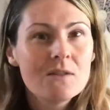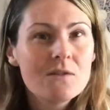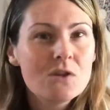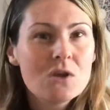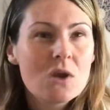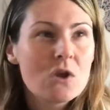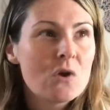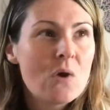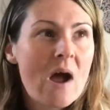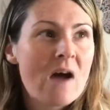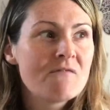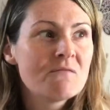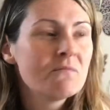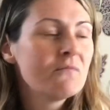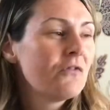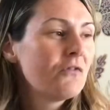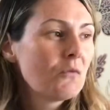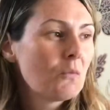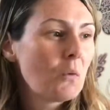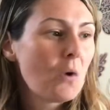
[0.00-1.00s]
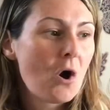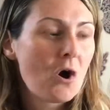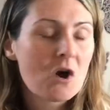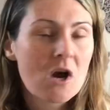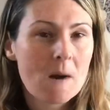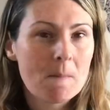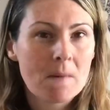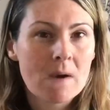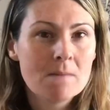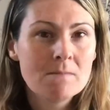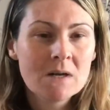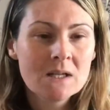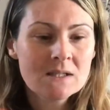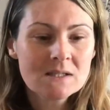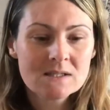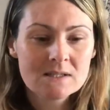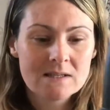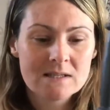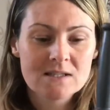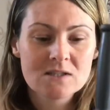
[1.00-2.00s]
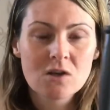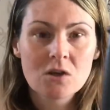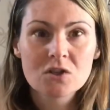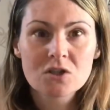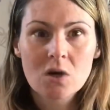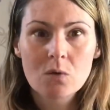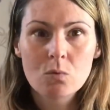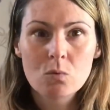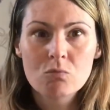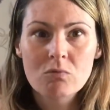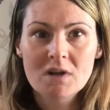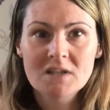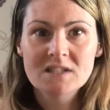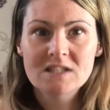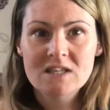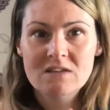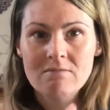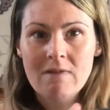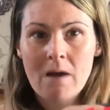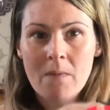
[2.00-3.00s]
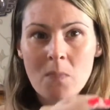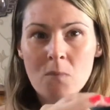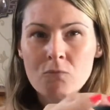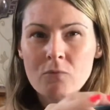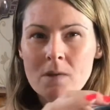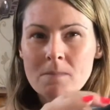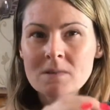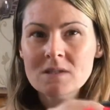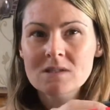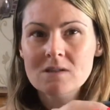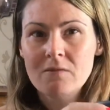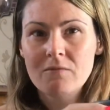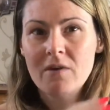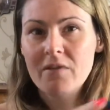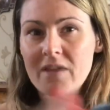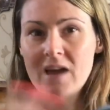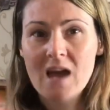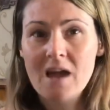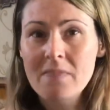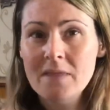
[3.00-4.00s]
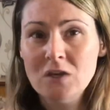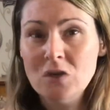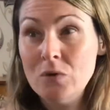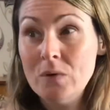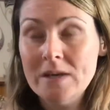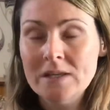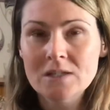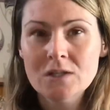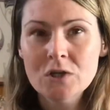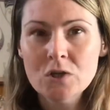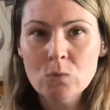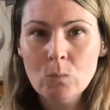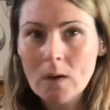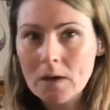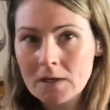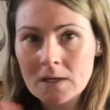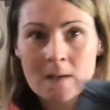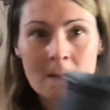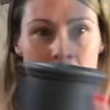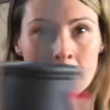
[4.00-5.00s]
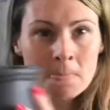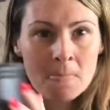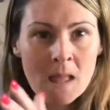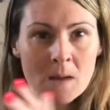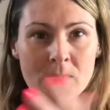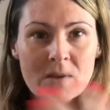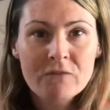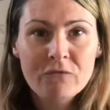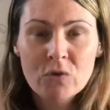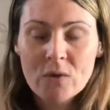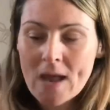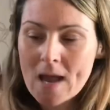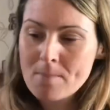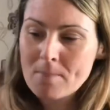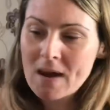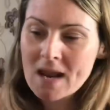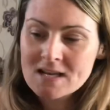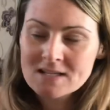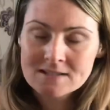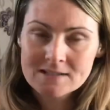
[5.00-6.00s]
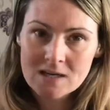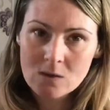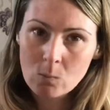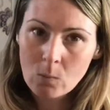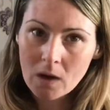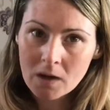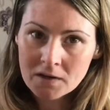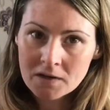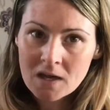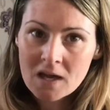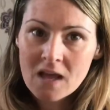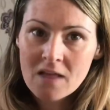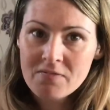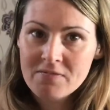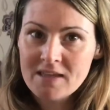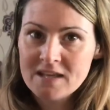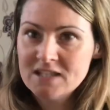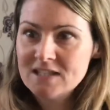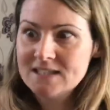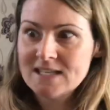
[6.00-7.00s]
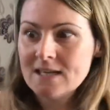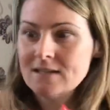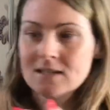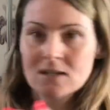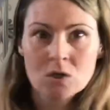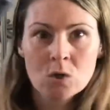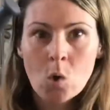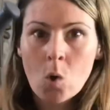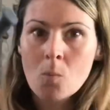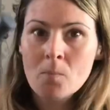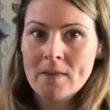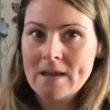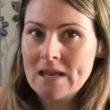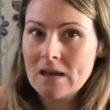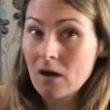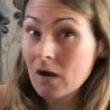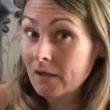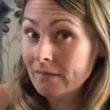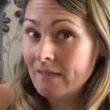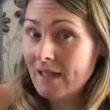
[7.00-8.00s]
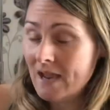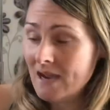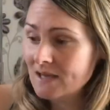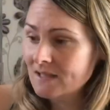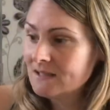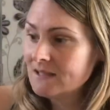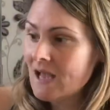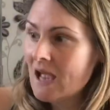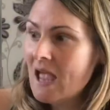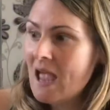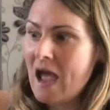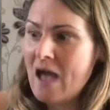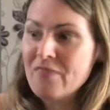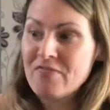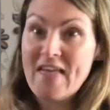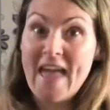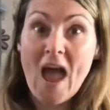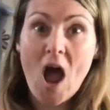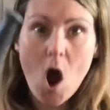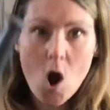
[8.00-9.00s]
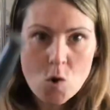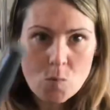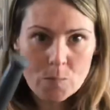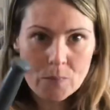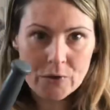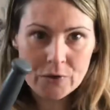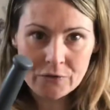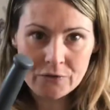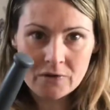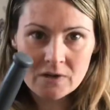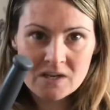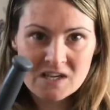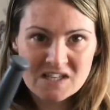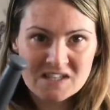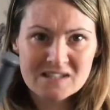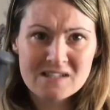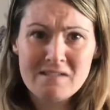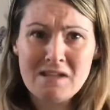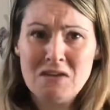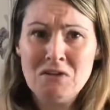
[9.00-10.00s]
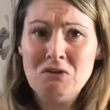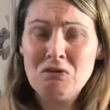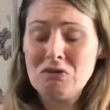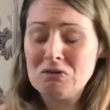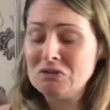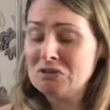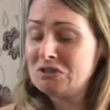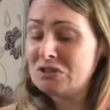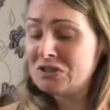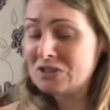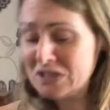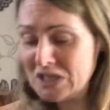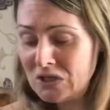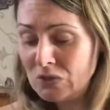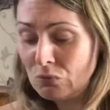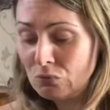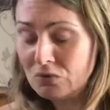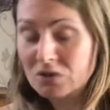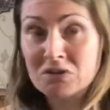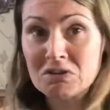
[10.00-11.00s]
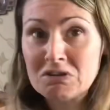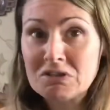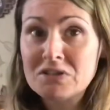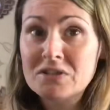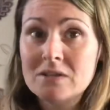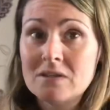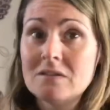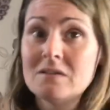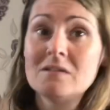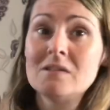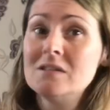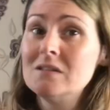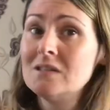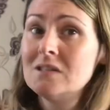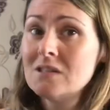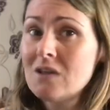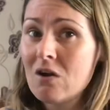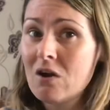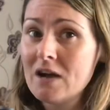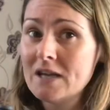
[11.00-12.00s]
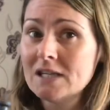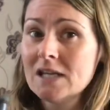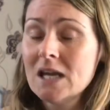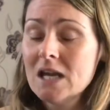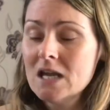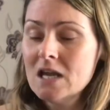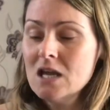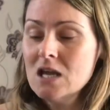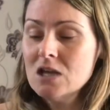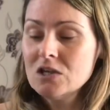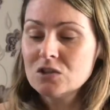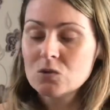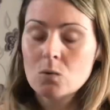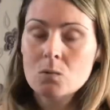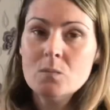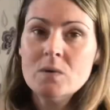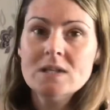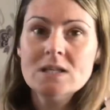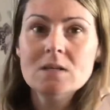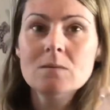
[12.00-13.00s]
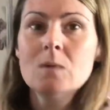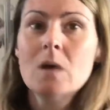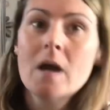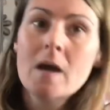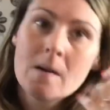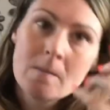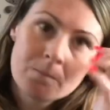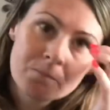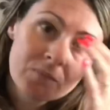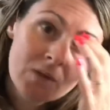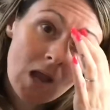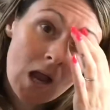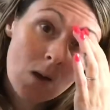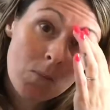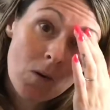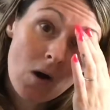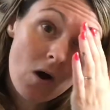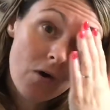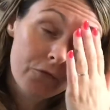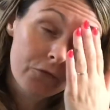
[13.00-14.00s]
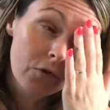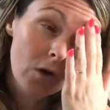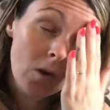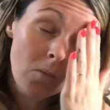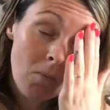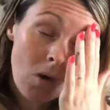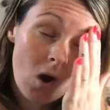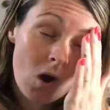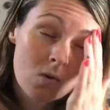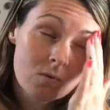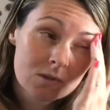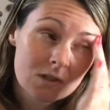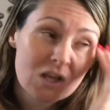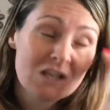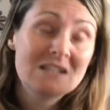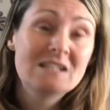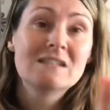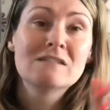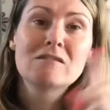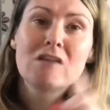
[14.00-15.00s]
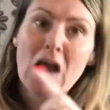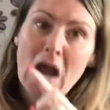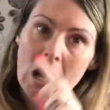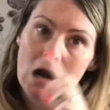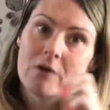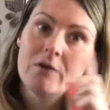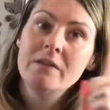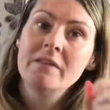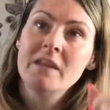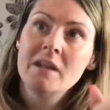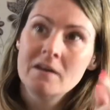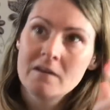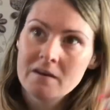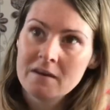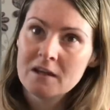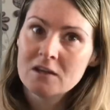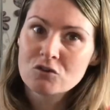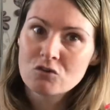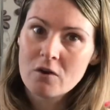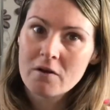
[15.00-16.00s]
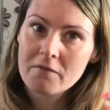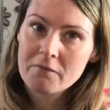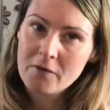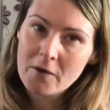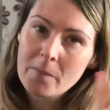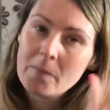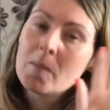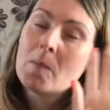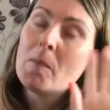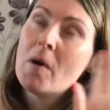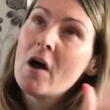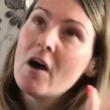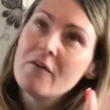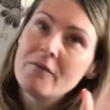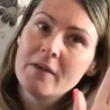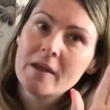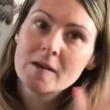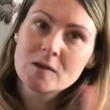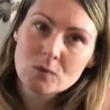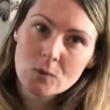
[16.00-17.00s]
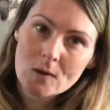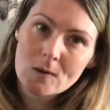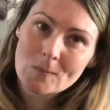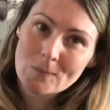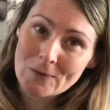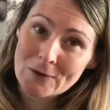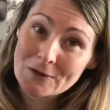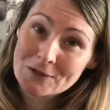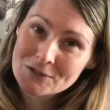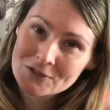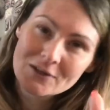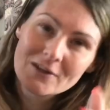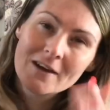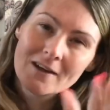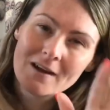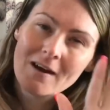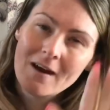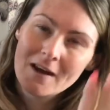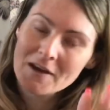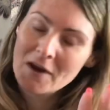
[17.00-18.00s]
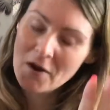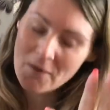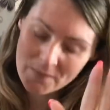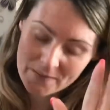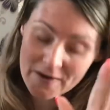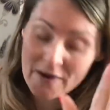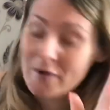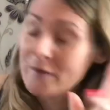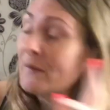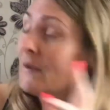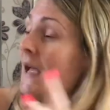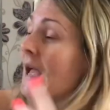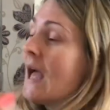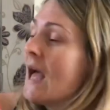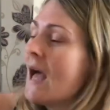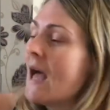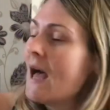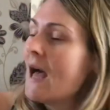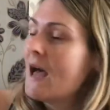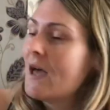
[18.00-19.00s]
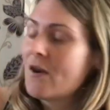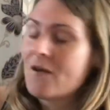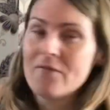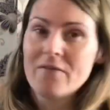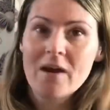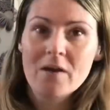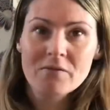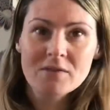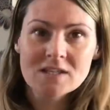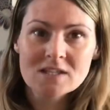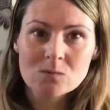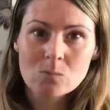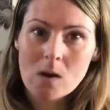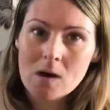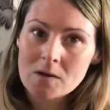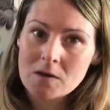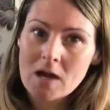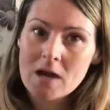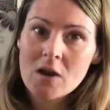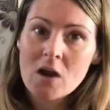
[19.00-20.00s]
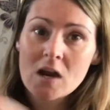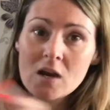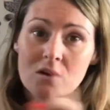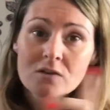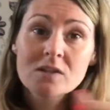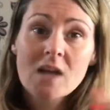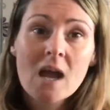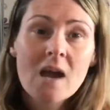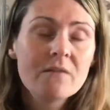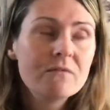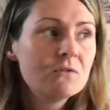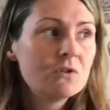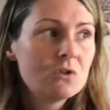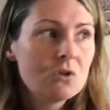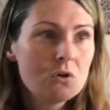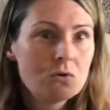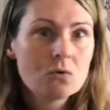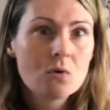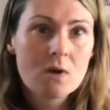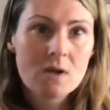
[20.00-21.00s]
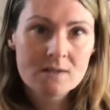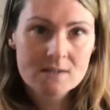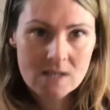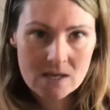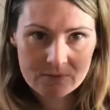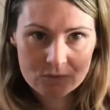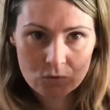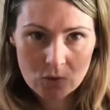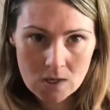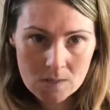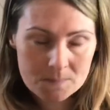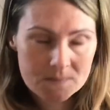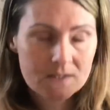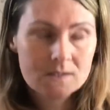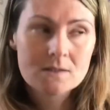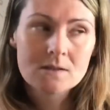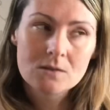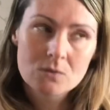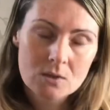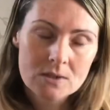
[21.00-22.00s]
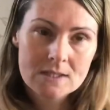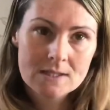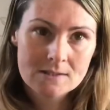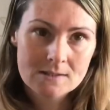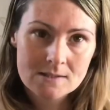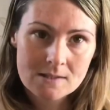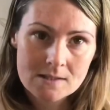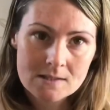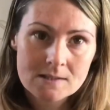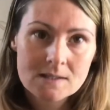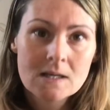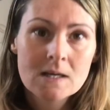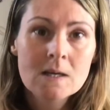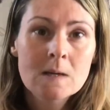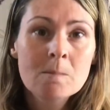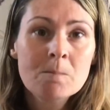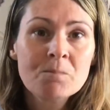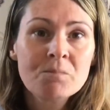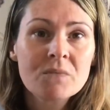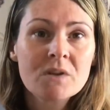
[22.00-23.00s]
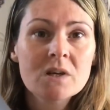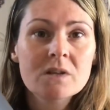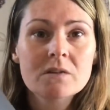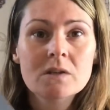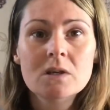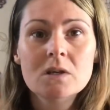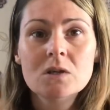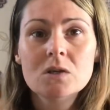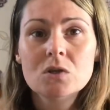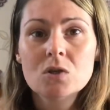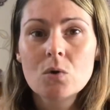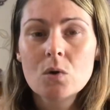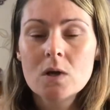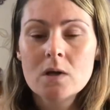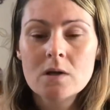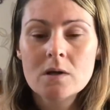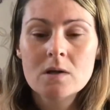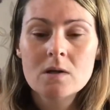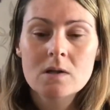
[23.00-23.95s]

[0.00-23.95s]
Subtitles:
you have them for what, a couple of months, and they start to go all rusty around the rim and stuff like that, and then you need a new one. But if you get a plastic one, they tend to not be like this, and they're open, so then you can see all the nastiness inside. So when we did our bathroom, I was like scouring the internet trying to find the perfect toilet brush. I know. And I found this one. And because I have 2 toilets, I have a toilet upstairs and a toilet downstairs. The toilet